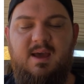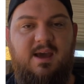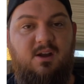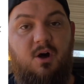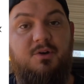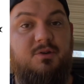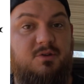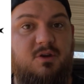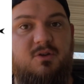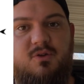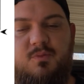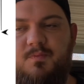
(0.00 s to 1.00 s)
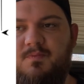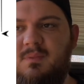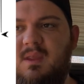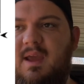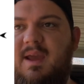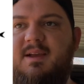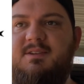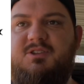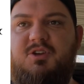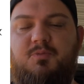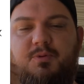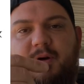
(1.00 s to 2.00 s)
And all you do
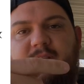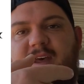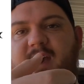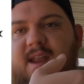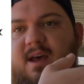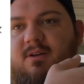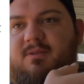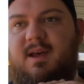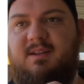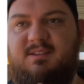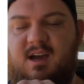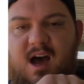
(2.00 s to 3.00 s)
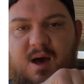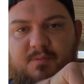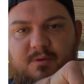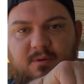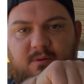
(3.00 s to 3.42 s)
is you put that top